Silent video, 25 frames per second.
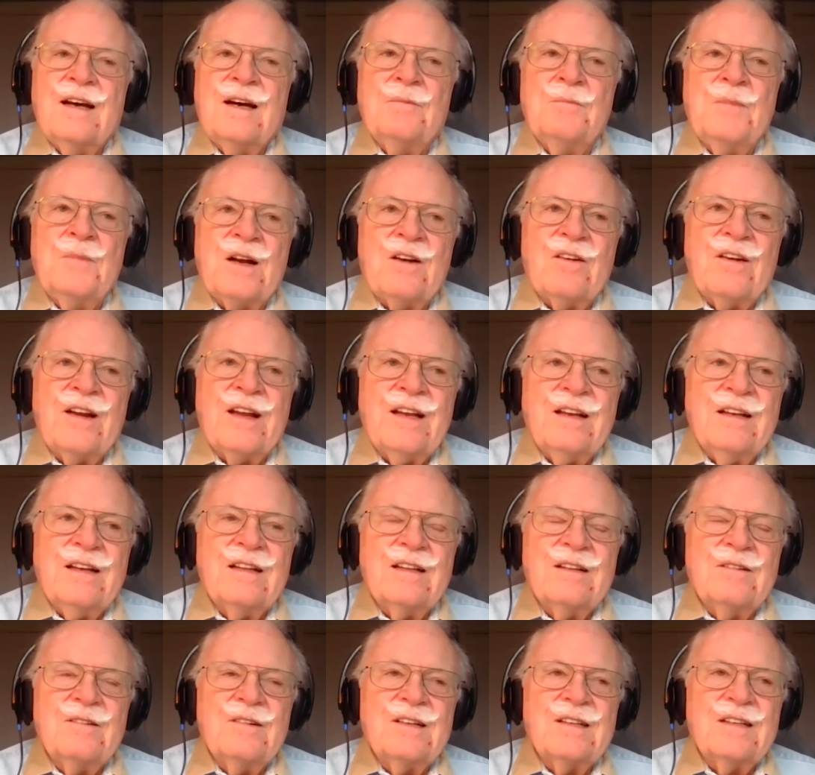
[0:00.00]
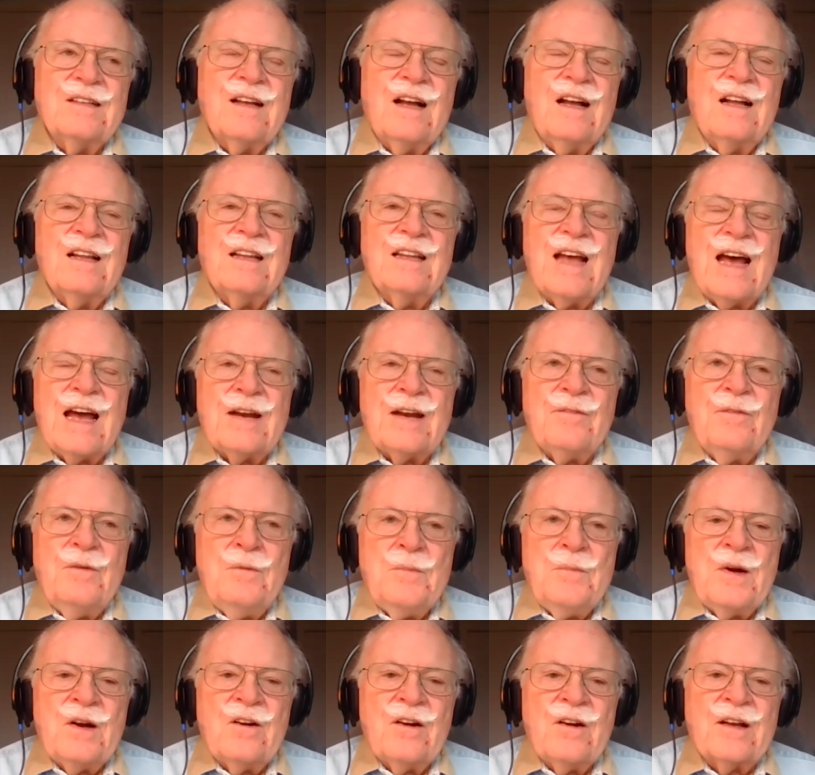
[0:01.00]
America, a lot of
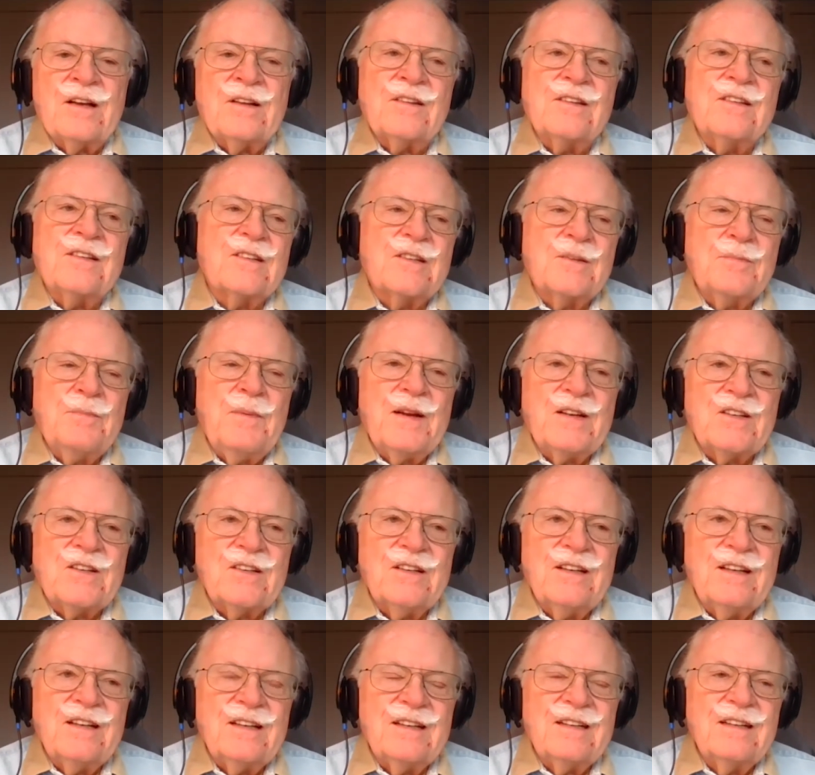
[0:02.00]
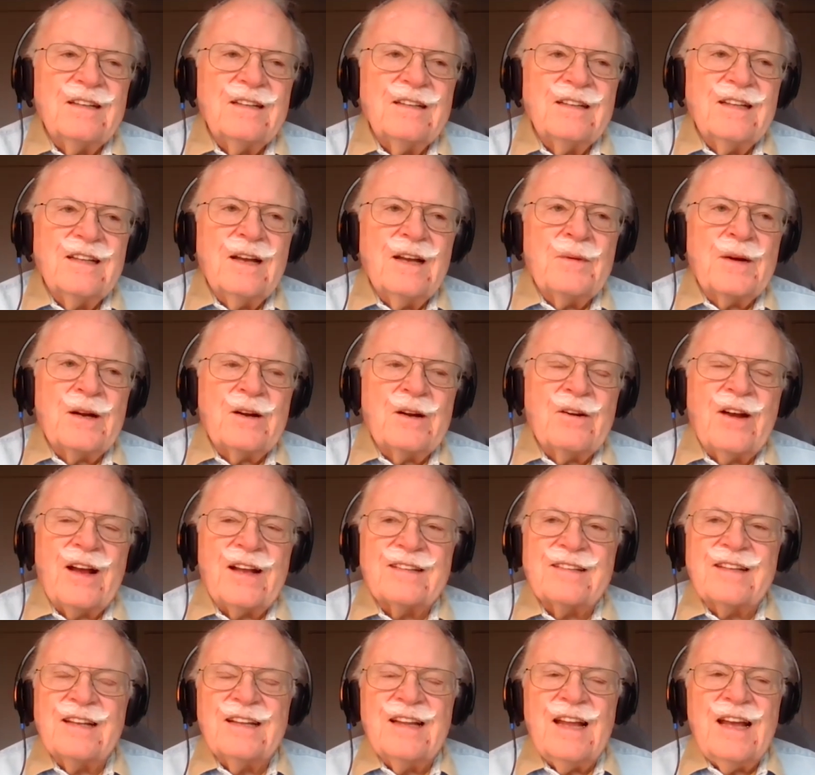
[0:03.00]
Americans, especially
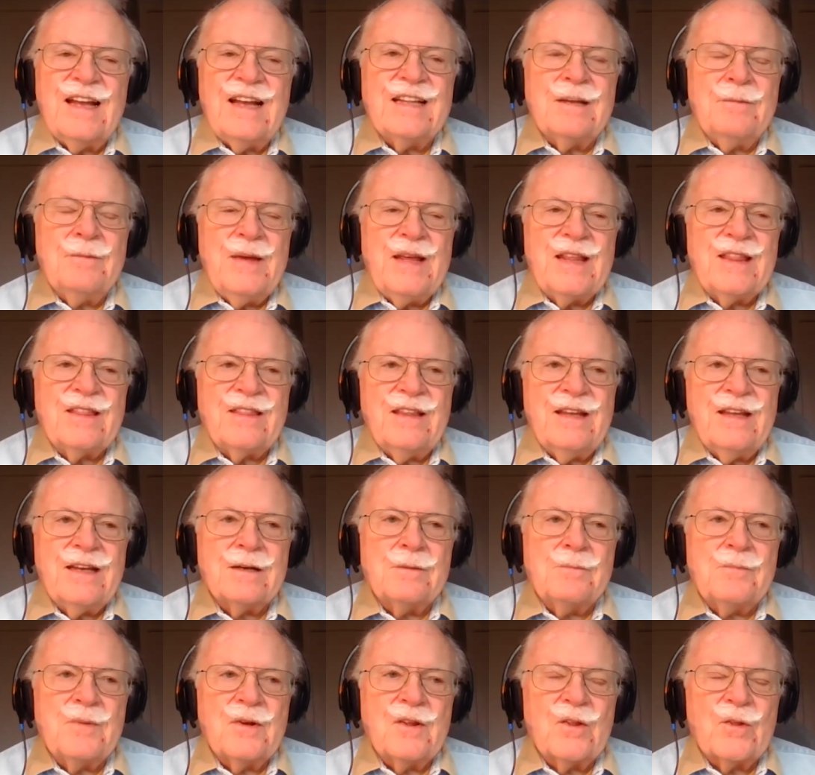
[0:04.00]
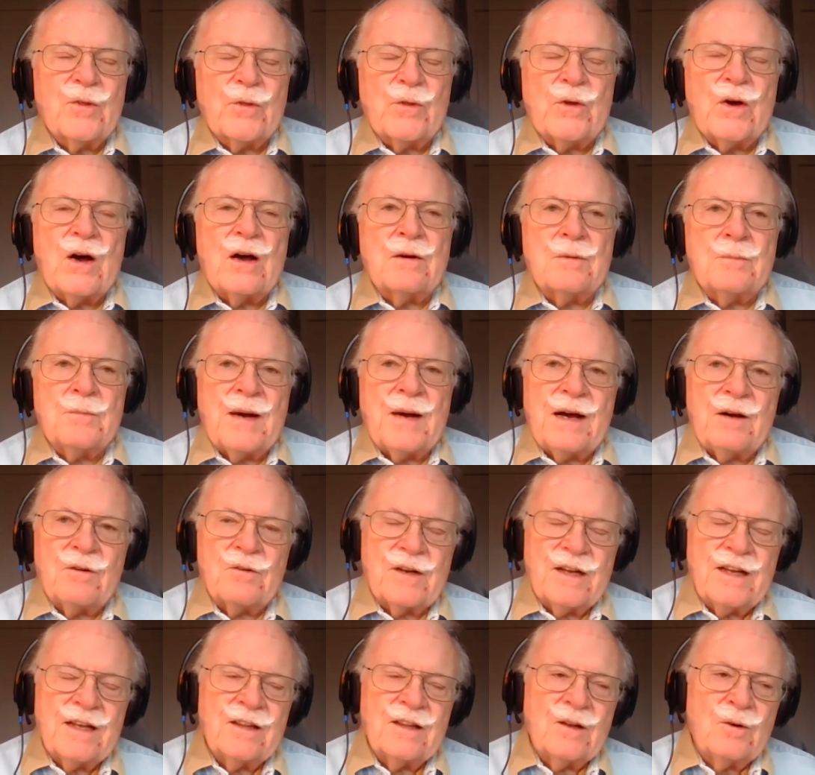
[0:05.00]
Democrats, they like to be thought
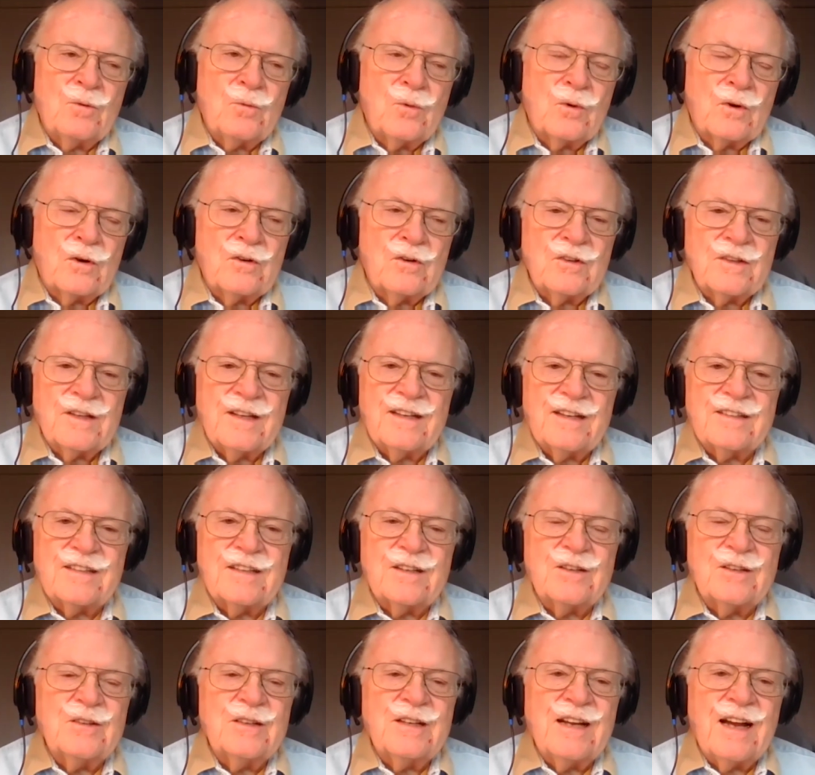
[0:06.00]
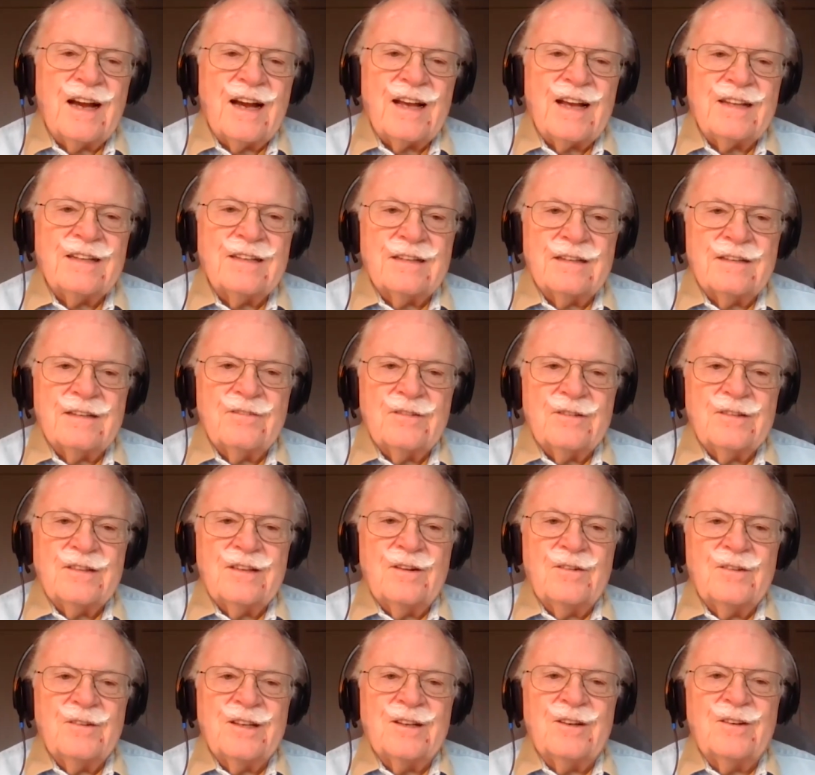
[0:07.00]
about in the world as the good guys.
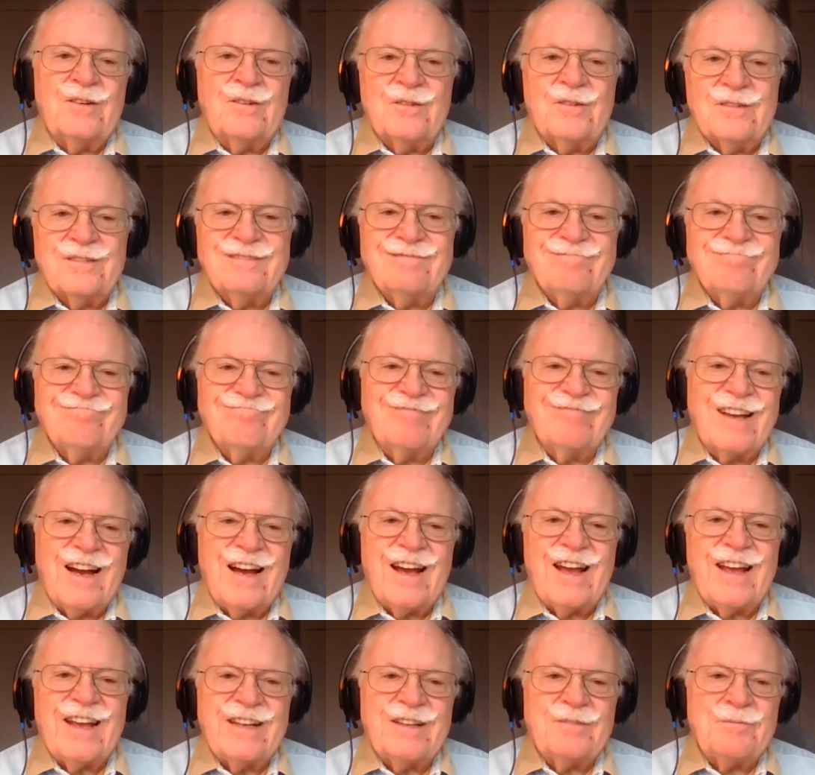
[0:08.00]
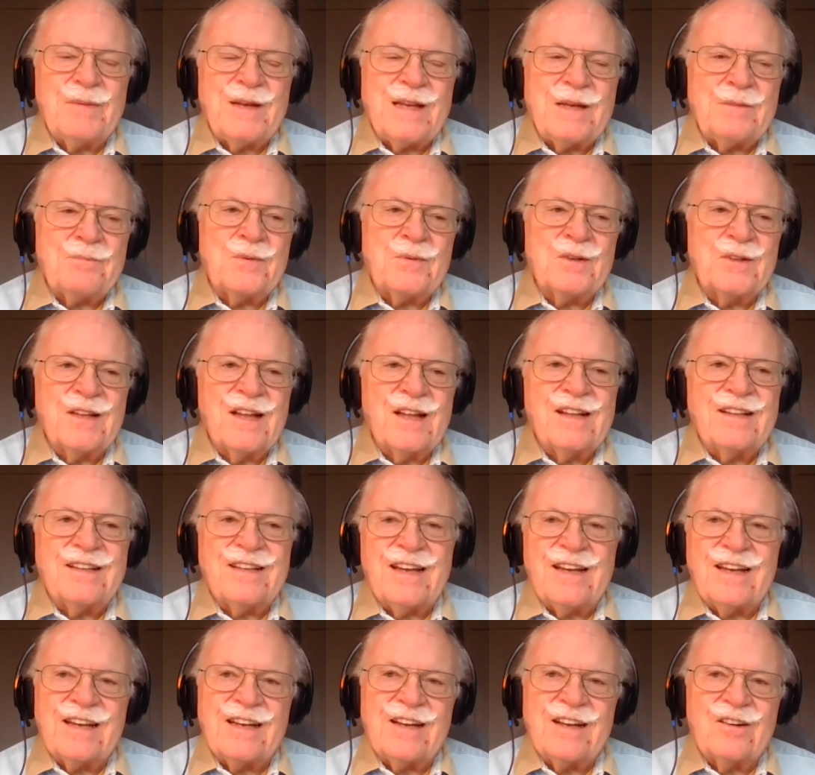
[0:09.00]
Kind people, they
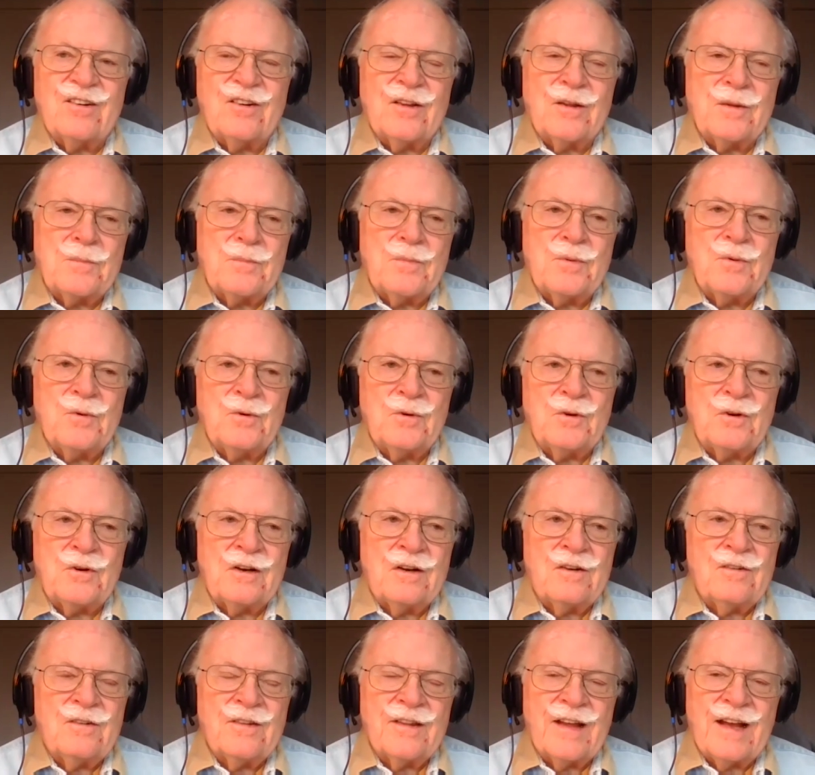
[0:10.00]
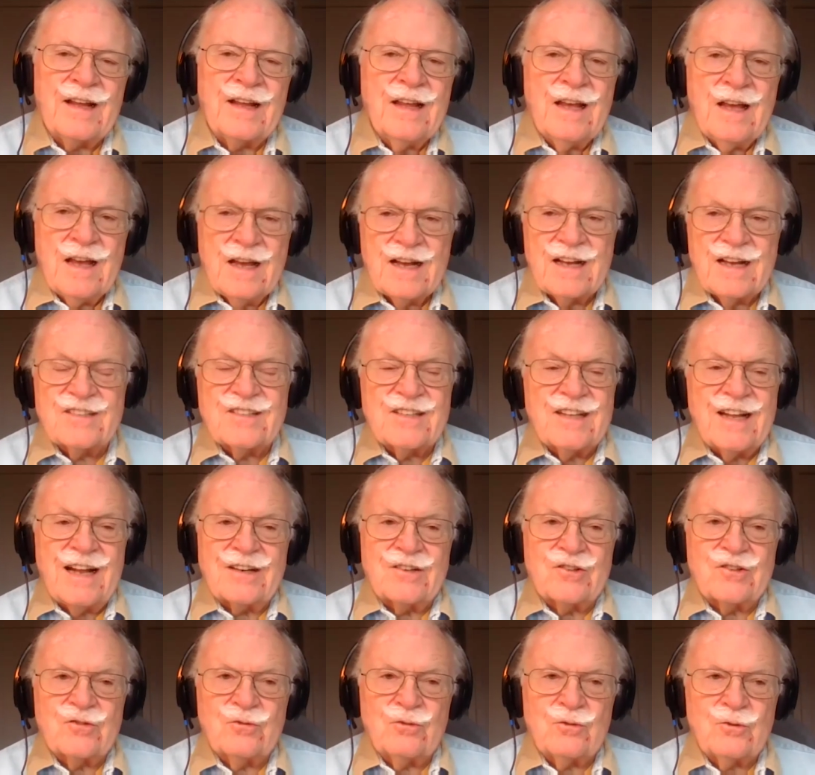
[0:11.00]
take care of the poor and all that. It's
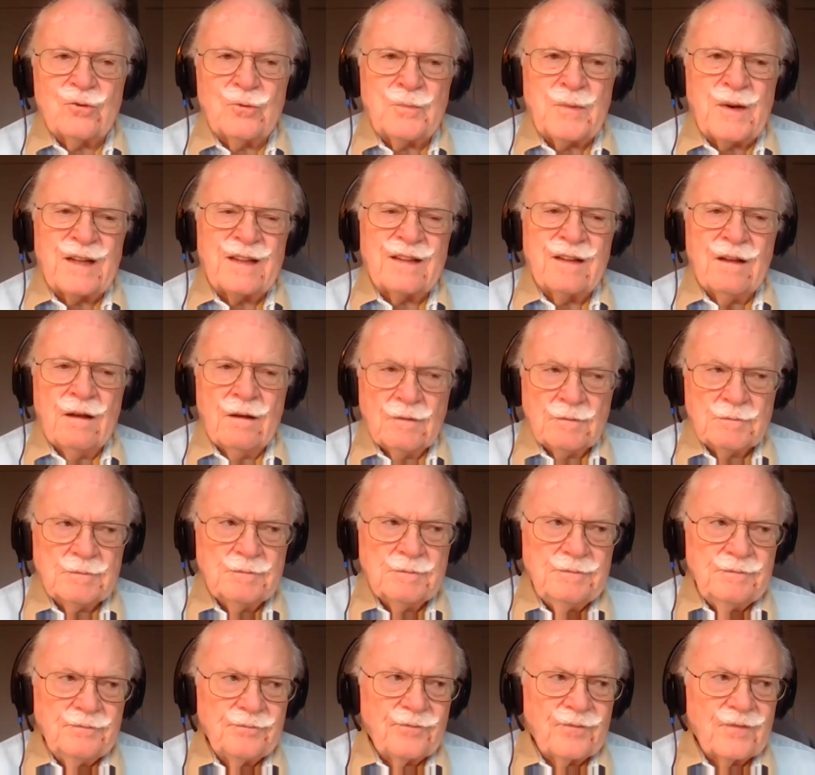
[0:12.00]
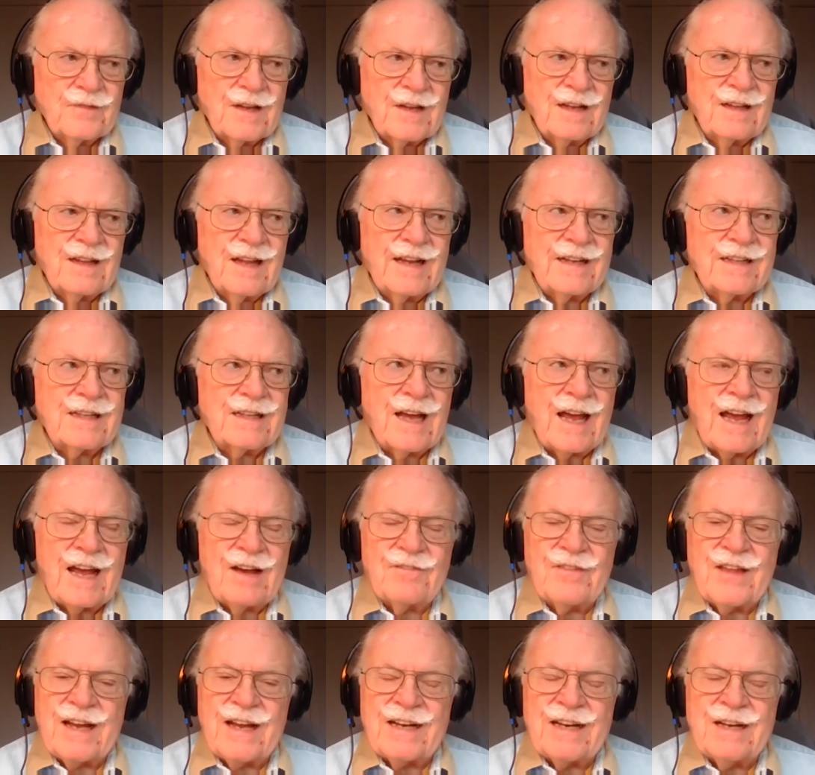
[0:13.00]
not true, but they like to
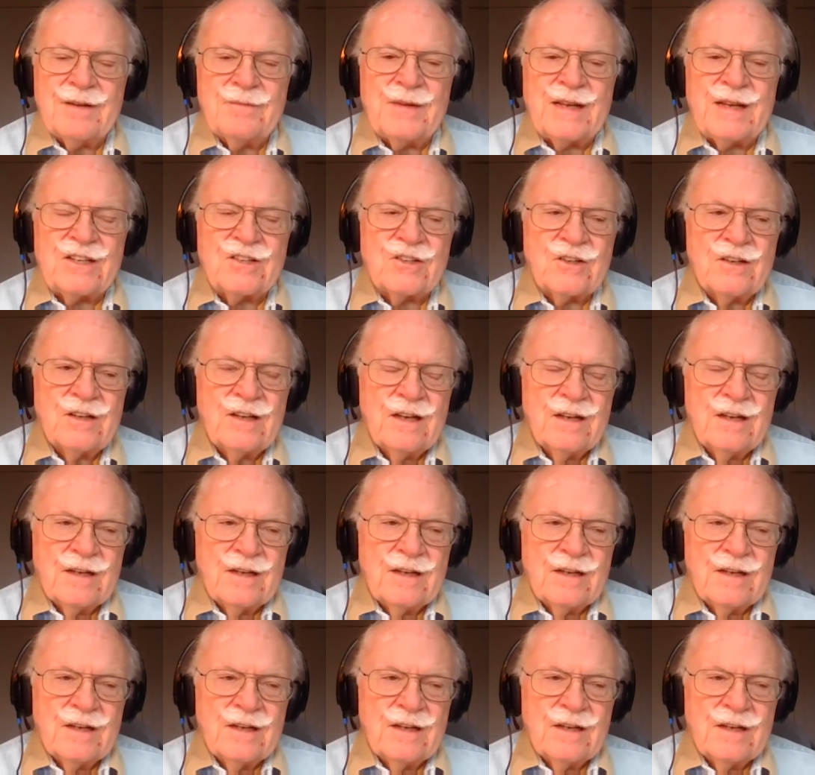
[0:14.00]
have that image.